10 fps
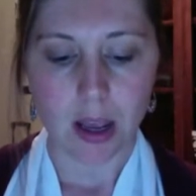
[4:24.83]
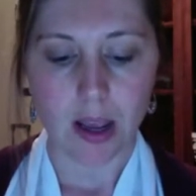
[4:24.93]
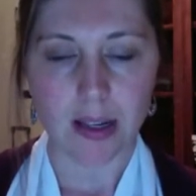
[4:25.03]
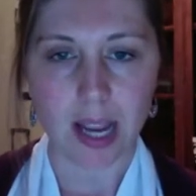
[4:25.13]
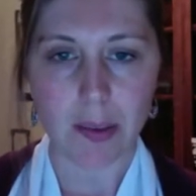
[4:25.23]
a
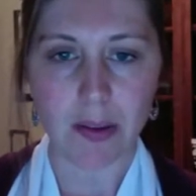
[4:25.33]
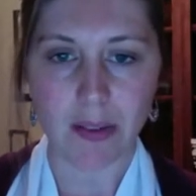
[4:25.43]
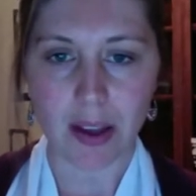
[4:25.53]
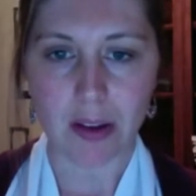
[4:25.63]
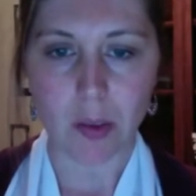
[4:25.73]
type of
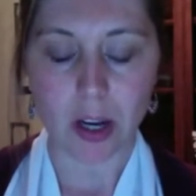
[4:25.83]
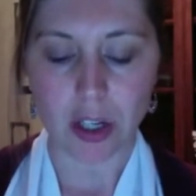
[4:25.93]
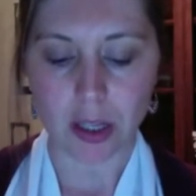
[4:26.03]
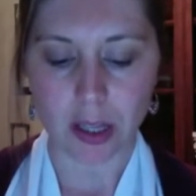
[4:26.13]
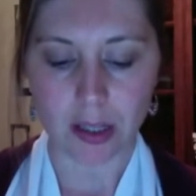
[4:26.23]

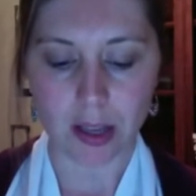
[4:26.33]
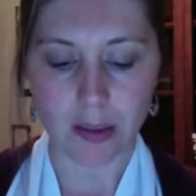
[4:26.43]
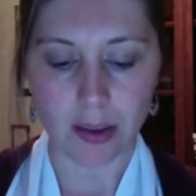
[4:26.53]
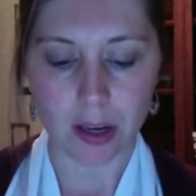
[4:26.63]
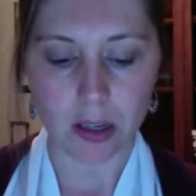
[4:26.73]
evaluation that's
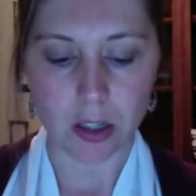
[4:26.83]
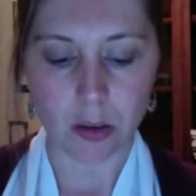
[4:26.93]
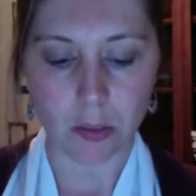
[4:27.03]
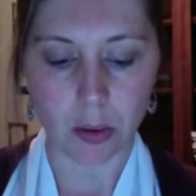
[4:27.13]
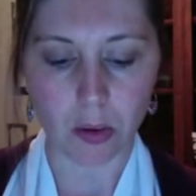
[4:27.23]
given to
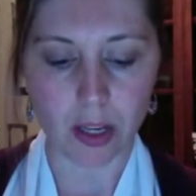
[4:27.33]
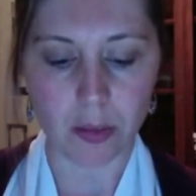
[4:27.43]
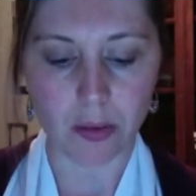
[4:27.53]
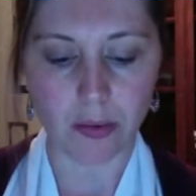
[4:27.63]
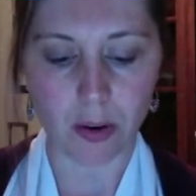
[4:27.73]
employees'
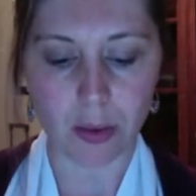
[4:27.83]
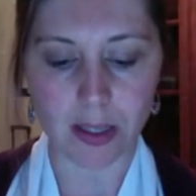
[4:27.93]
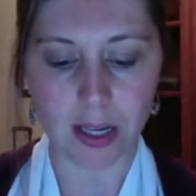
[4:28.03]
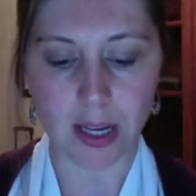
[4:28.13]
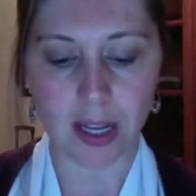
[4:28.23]

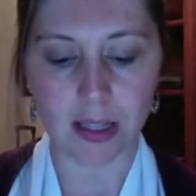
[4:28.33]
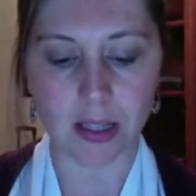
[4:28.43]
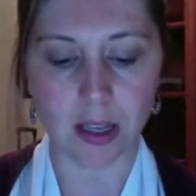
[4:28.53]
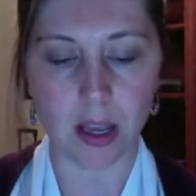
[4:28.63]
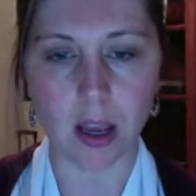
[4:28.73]
performance against
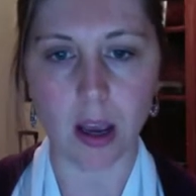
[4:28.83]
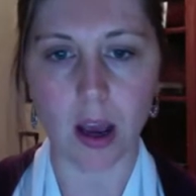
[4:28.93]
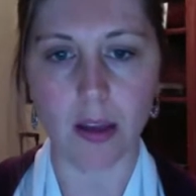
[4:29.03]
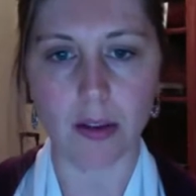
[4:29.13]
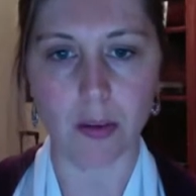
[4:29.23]
the
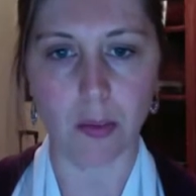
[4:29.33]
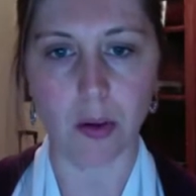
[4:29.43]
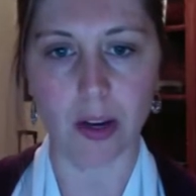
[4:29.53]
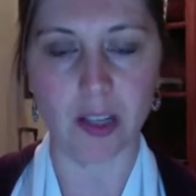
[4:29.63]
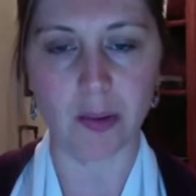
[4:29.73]
other
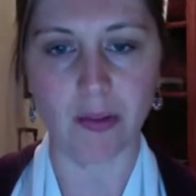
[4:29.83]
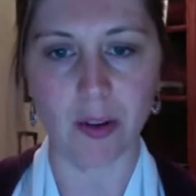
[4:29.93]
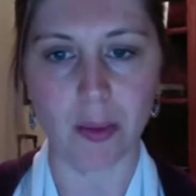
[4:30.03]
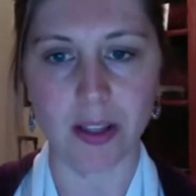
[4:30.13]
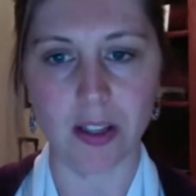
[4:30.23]
employees' performance.